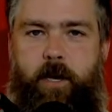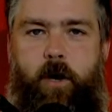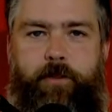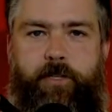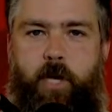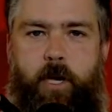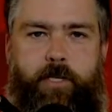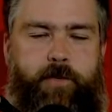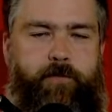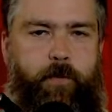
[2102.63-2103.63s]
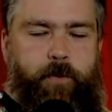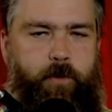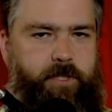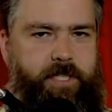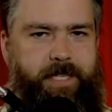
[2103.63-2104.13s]
all the dogs from
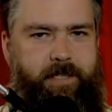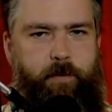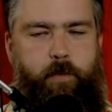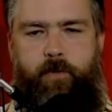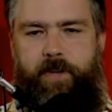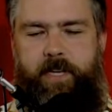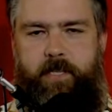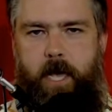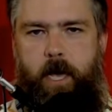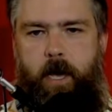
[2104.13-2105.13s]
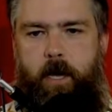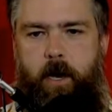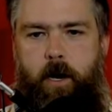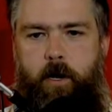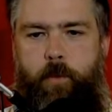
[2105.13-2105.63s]
those Disney movies
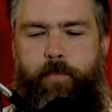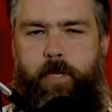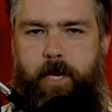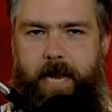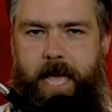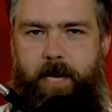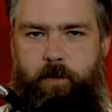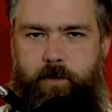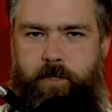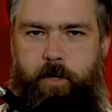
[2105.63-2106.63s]
are bloodhounds.